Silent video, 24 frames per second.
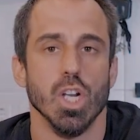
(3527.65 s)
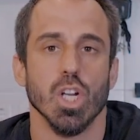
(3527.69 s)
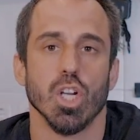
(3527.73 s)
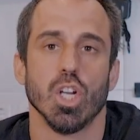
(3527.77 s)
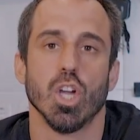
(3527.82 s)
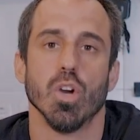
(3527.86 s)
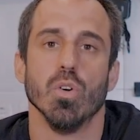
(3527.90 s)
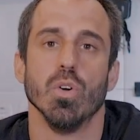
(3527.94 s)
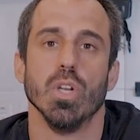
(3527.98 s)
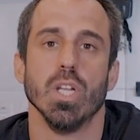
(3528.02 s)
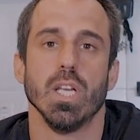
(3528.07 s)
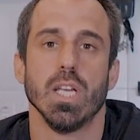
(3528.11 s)

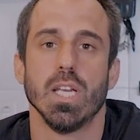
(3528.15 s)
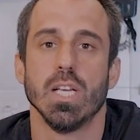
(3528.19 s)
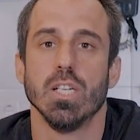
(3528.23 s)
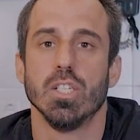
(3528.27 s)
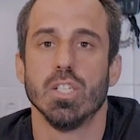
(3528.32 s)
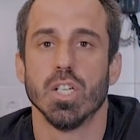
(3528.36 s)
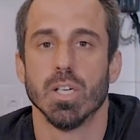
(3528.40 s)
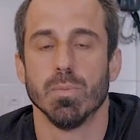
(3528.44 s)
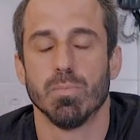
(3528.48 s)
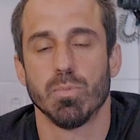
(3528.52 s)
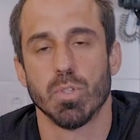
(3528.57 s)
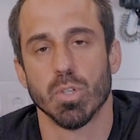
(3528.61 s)
going to
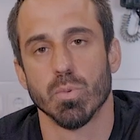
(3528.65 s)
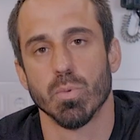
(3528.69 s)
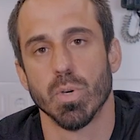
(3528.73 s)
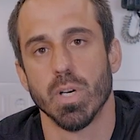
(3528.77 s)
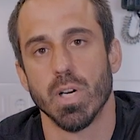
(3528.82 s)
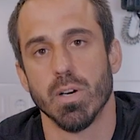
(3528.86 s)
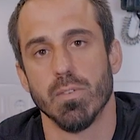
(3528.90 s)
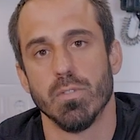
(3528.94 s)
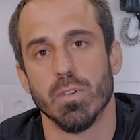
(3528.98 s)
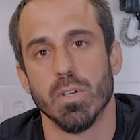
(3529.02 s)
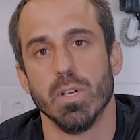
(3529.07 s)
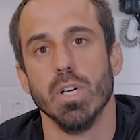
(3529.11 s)
Egypt or
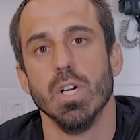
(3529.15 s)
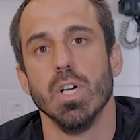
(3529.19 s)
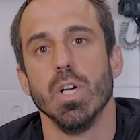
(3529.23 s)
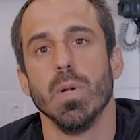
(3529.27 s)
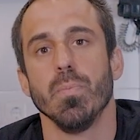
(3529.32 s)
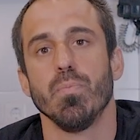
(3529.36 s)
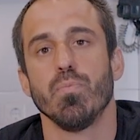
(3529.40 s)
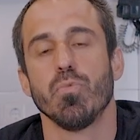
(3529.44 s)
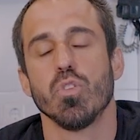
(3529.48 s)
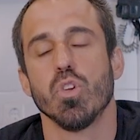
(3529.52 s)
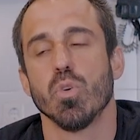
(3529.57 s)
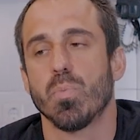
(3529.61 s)
whatever,
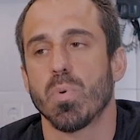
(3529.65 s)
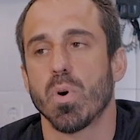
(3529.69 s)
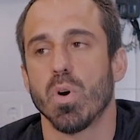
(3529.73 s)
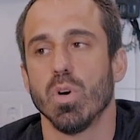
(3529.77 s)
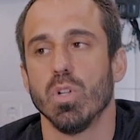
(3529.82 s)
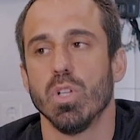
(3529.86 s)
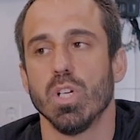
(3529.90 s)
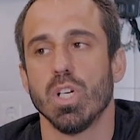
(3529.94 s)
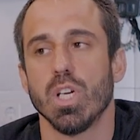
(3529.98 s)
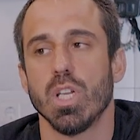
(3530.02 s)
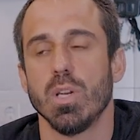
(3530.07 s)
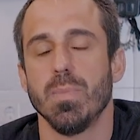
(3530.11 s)
you're
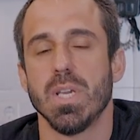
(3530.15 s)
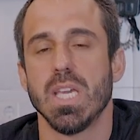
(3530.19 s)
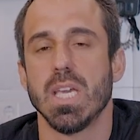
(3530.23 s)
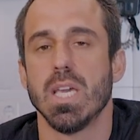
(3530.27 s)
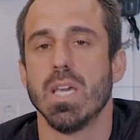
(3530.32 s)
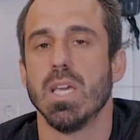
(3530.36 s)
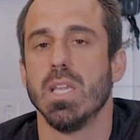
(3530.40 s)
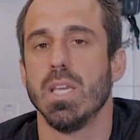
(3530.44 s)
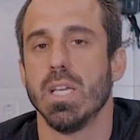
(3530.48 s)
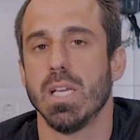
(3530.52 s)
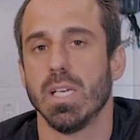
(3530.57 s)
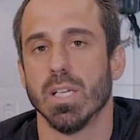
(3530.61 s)
probably going to be
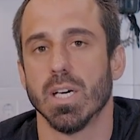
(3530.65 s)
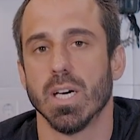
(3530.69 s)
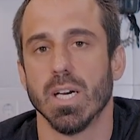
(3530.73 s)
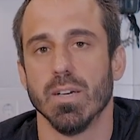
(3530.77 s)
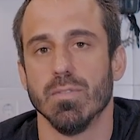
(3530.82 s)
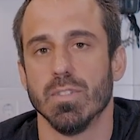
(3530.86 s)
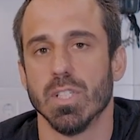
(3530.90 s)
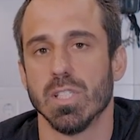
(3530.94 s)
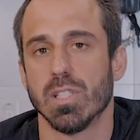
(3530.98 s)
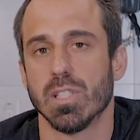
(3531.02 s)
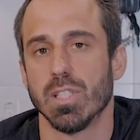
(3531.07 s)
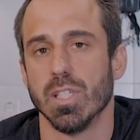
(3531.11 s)
hitting
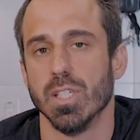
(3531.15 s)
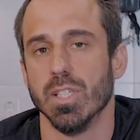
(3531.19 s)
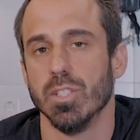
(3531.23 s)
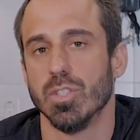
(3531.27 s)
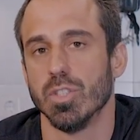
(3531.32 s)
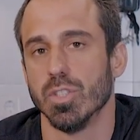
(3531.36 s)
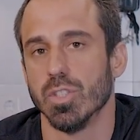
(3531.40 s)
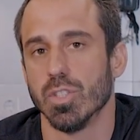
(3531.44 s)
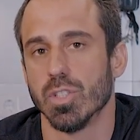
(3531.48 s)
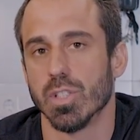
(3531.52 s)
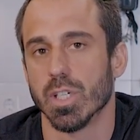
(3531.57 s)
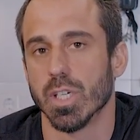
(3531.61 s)
dive
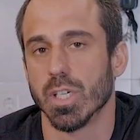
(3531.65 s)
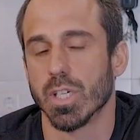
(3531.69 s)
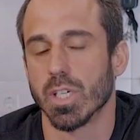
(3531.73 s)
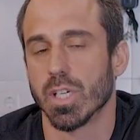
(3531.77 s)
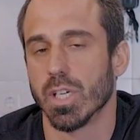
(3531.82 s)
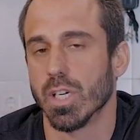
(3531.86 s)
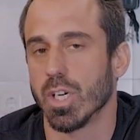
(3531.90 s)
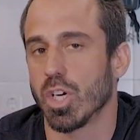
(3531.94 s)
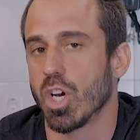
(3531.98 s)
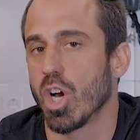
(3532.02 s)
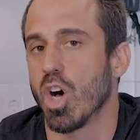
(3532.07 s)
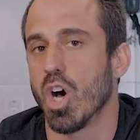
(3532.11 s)
destinations that
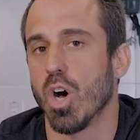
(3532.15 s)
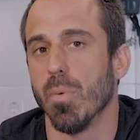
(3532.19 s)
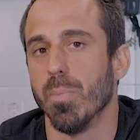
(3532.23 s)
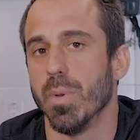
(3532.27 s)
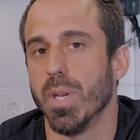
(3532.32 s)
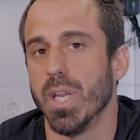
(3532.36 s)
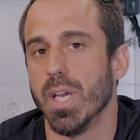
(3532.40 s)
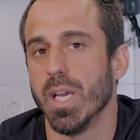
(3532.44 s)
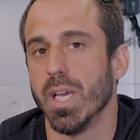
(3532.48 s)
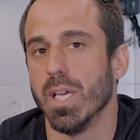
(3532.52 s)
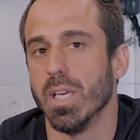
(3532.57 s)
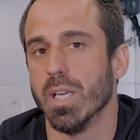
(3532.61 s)
can
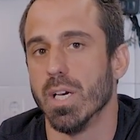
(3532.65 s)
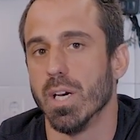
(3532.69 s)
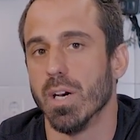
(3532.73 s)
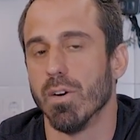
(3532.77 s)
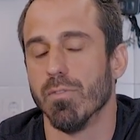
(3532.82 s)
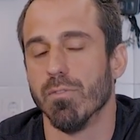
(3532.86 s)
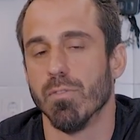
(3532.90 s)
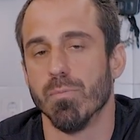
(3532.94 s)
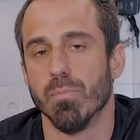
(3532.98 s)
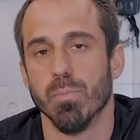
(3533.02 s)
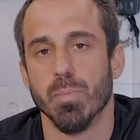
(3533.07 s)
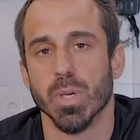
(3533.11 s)
accommodate a
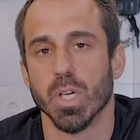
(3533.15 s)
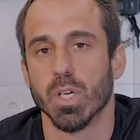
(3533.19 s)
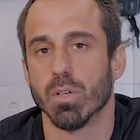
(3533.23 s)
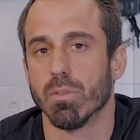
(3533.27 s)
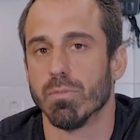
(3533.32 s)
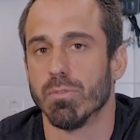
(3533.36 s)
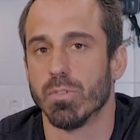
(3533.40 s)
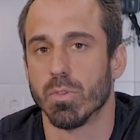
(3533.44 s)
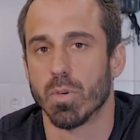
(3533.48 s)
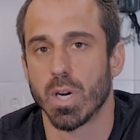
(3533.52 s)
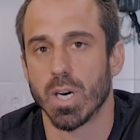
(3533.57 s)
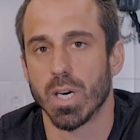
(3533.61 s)
bigger
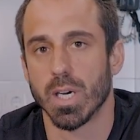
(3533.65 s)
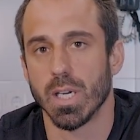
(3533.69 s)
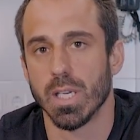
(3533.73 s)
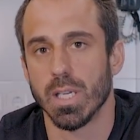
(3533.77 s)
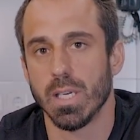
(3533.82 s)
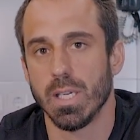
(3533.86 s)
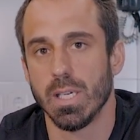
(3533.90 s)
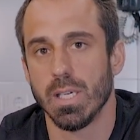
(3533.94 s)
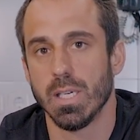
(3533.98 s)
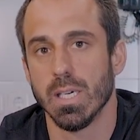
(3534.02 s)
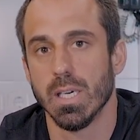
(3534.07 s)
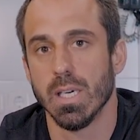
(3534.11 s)

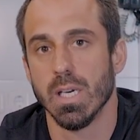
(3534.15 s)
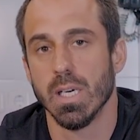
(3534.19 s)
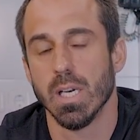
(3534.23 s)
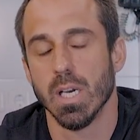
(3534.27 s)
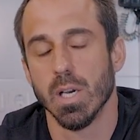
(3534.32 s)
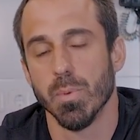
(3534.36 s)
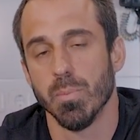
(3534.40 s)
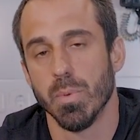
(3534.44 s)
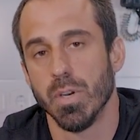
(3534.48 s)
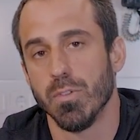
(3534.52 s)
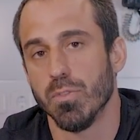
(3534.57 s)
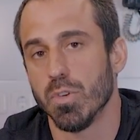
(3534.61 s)
variety.
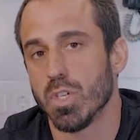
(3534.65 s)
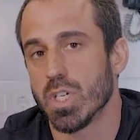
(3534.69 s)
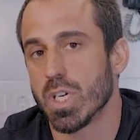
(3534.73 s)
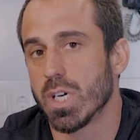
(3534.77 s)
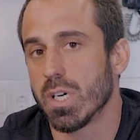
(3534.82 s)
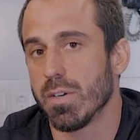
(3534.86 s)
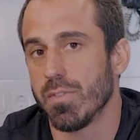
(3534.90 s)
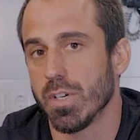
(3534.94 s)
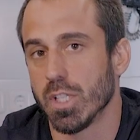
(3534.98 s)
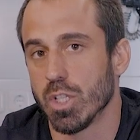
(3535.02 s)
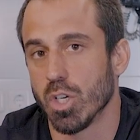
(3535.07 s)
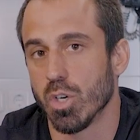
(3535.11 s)
But if you're
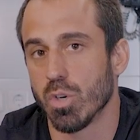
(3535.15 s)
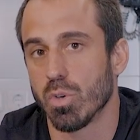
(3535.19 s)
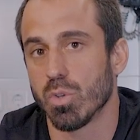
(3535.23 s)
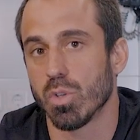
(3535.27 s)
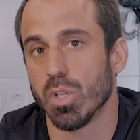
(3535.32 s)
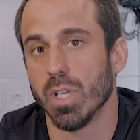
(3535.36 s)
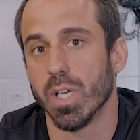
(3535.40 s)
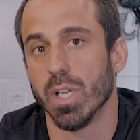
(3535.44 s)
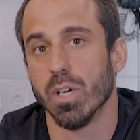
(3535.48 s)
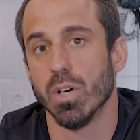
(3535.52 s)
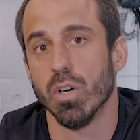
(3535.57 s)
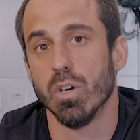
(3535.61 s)
diving
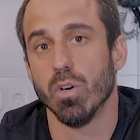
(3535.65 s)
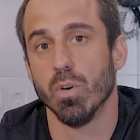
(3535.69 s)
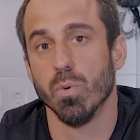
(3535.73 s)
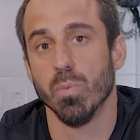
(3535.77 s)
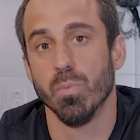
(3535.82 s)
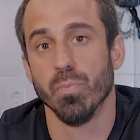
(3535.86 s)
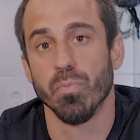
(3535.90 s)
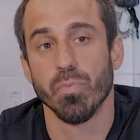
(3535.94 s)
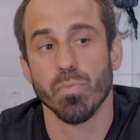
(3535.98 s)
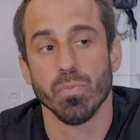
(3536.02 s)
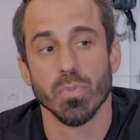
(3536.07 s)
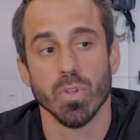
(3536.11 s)
locally at
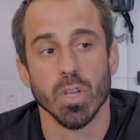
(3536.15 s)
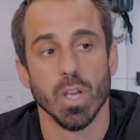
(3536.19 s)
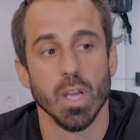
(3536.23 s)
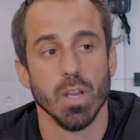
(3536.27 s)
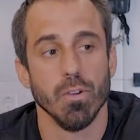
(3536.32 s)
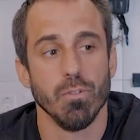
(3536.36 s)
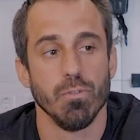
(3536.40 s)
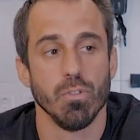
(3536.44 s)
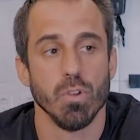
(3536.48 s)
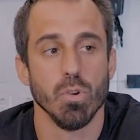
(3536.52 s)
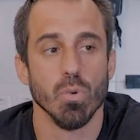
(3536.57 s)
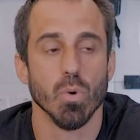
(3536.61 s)
home,
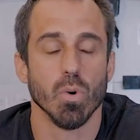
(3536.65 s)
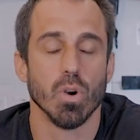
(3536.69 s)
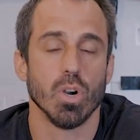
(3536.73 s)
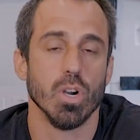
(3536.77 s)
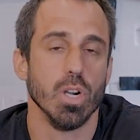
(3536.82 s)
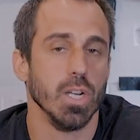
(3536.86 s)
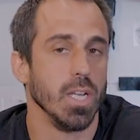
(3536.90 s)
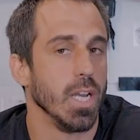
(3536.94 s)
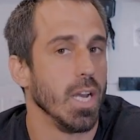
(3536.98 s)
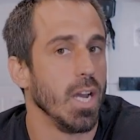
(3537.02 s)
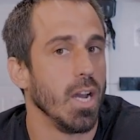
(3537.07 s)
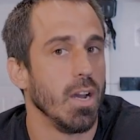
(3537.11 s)
if you
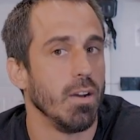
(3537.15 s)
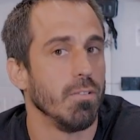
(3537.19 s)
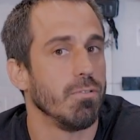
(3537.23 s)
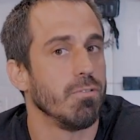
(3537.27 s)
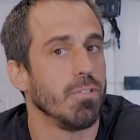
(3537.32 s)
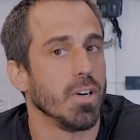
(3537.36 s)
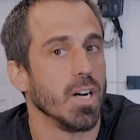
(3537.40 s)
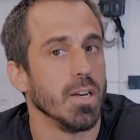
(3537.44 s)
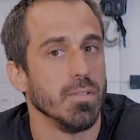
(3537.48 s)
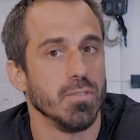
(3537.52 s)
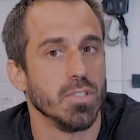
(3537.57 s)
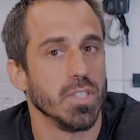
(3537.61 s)
already have
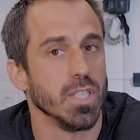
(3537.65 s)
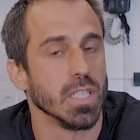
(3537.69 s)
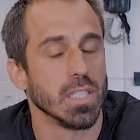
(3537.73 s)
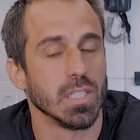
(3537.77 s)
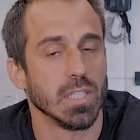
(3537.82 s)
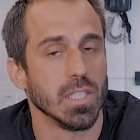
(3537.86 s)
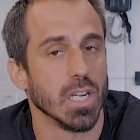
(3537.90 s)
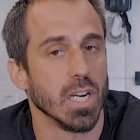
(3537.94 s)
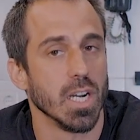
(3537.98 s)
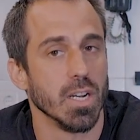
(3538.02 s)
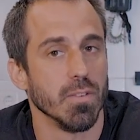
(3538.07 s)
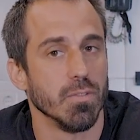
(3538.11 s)
5-6
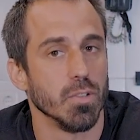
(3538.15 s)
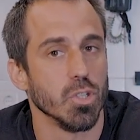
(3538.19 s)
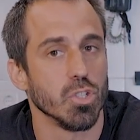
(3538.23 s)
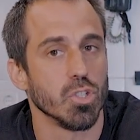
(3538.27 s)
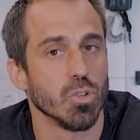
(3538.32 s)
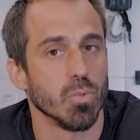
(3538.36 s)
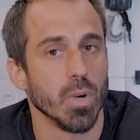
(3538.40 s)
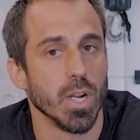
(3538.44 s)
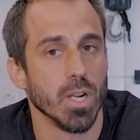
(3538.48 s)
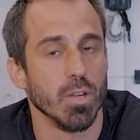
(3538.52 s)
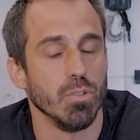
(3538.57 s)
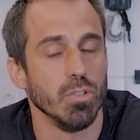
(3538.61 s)
divers
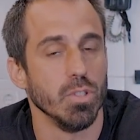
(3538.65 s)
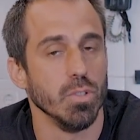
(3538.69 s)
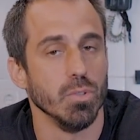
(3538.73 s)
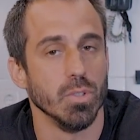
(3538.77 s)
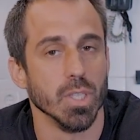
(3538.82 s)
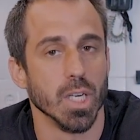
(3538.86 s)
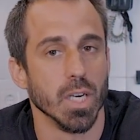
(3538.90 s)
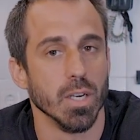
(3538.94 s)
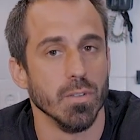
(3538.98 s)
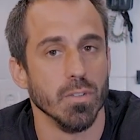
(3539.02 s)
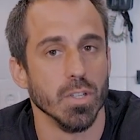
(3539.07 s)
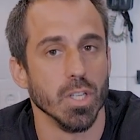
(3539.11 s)
around you
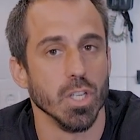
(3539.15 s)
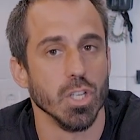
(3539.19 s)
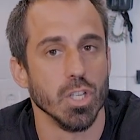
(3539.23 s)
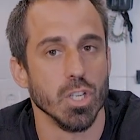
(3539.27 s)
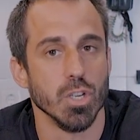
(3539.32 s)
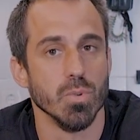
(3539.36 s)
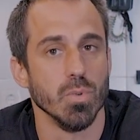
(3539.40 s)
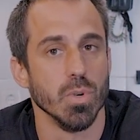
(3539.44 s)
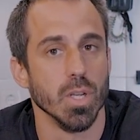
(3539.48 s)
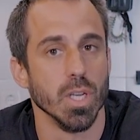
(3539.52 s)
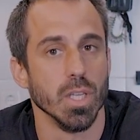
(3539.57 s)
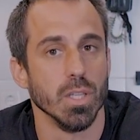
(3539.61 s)
diving a
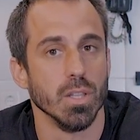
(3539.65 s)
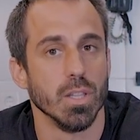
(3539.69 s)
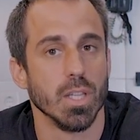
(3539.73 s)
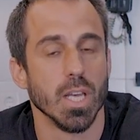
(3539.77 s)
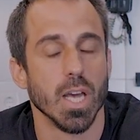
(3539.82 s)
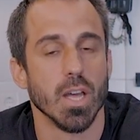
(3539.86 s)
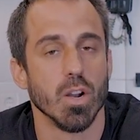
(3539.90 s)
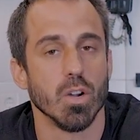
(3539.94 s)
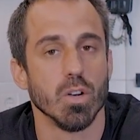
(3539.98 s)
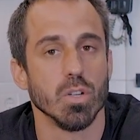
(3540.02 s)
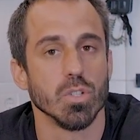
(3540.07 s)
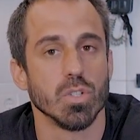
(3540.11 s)
unit,
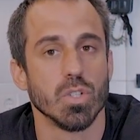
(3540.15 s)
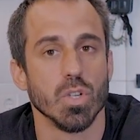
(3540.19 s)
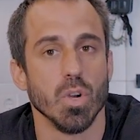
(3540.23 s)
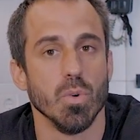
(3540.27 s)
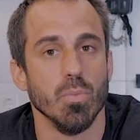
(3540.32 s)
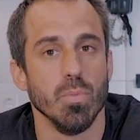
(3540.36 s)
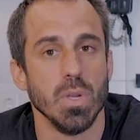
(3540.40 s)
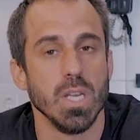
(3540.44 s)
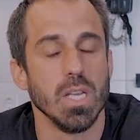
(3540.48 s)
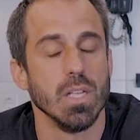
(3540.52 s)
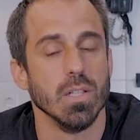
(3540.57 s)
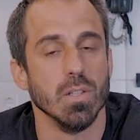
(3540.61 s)
that also
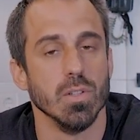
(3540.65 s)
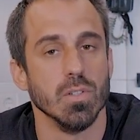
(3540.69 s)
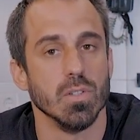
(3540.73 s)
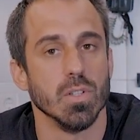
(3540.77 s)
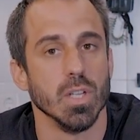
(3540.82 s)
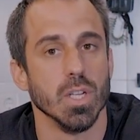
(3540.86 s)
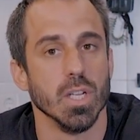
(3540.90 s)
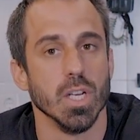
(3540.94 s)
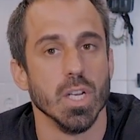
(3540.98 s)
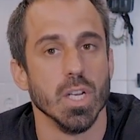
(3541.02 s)
means that